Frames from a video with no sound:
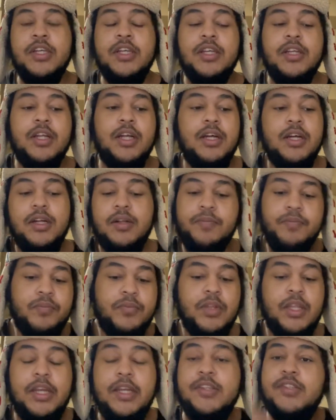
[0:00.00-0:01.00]
an
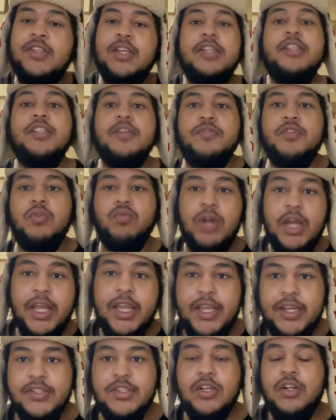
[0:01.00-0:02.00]
incentive to
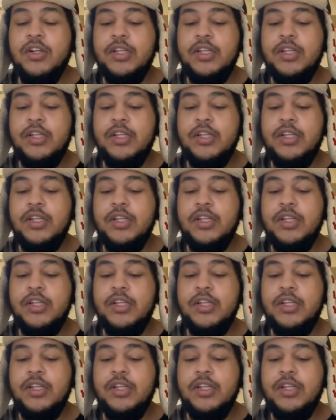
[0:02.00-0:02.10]
write and all